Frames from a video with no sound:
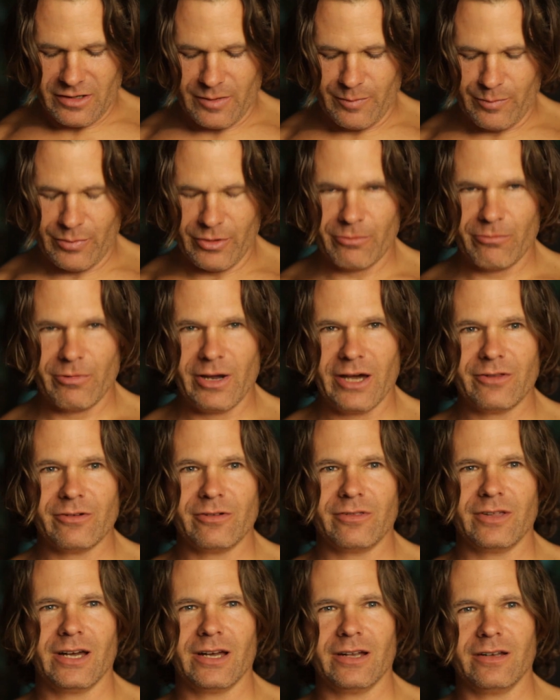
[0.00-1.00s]
but rather
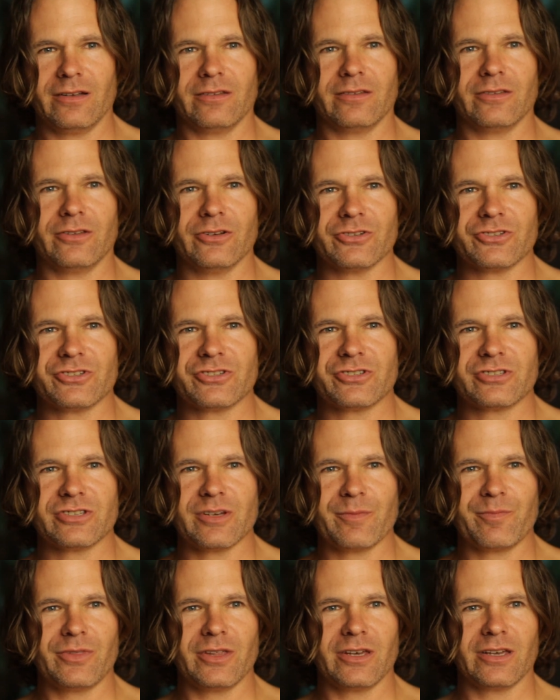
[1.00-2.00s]
that there's
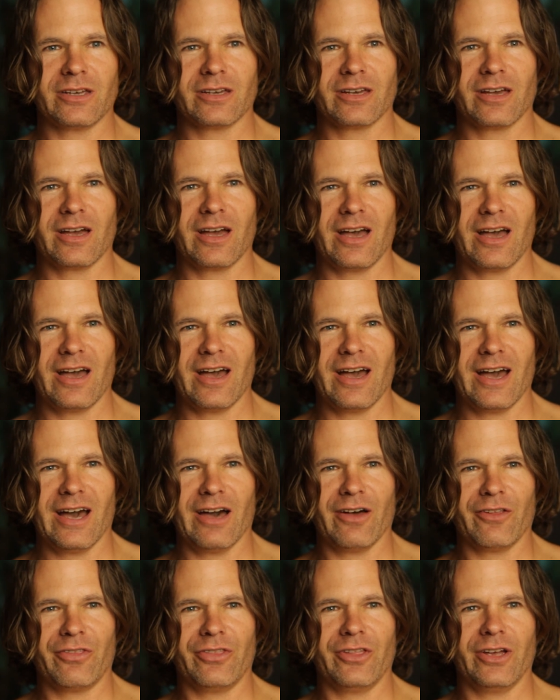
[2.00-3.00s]
something
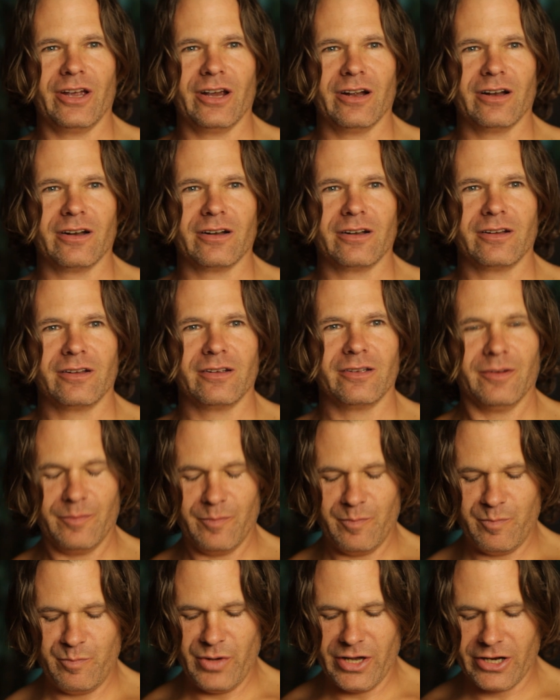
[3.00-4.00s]
out there
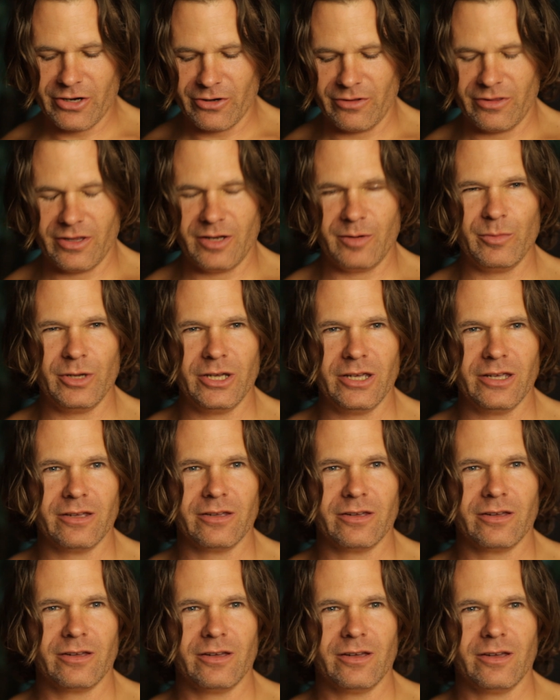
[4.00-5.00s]
bigger than me
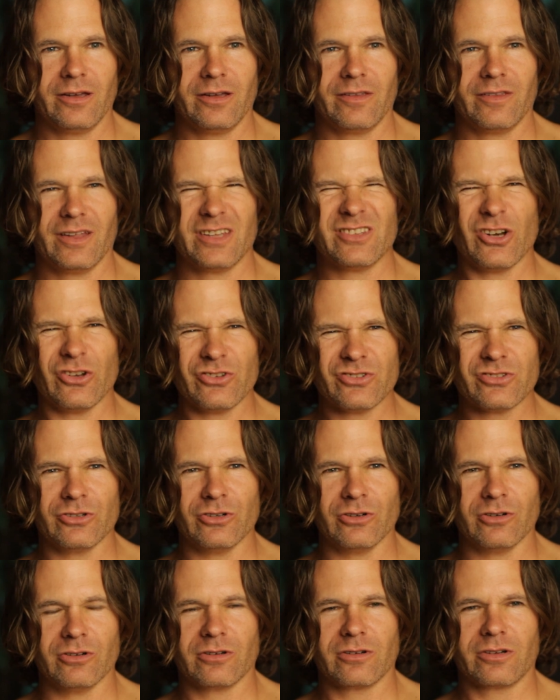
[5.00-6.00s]
that's
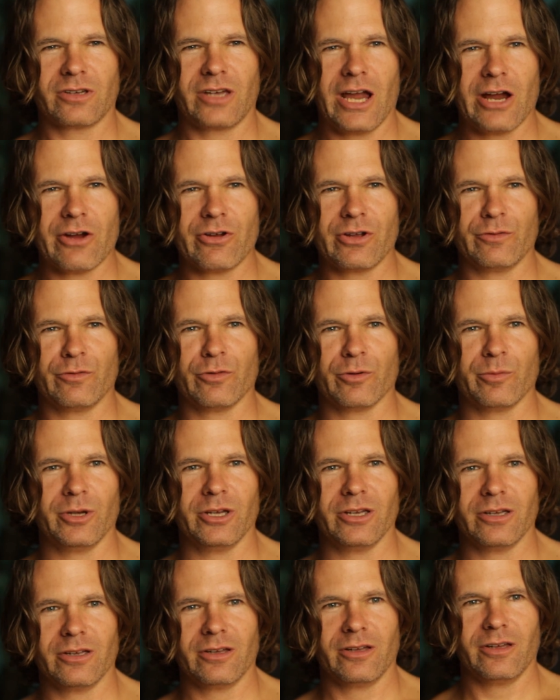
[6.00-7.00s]
also caring for
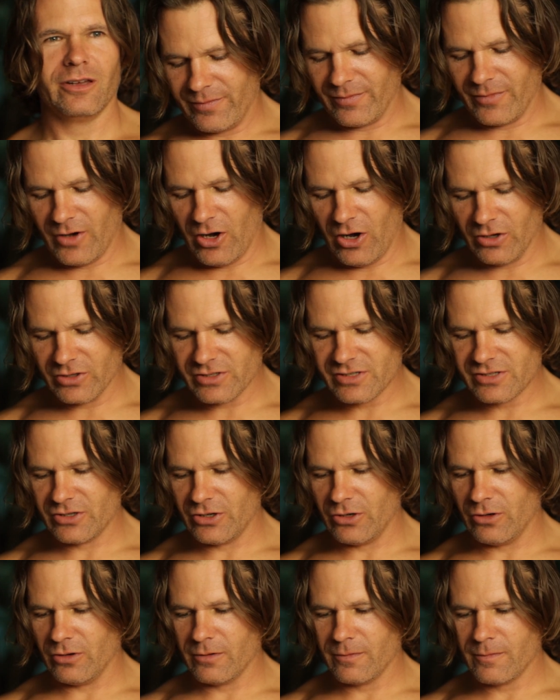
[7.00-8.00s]
me.
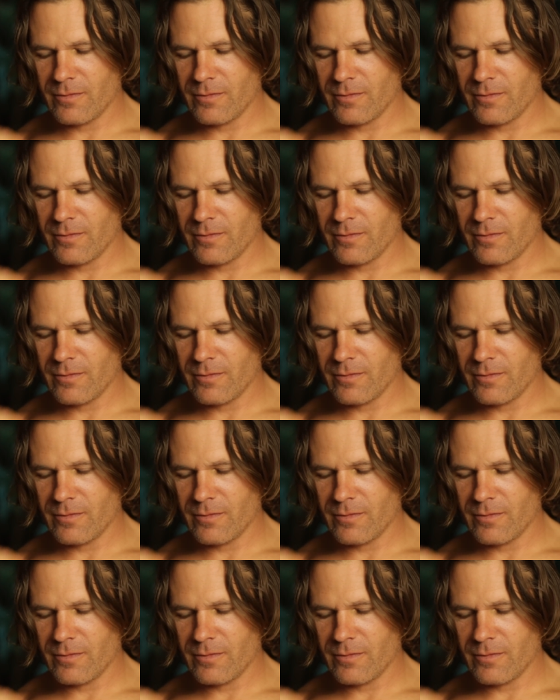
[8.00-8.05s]
Also,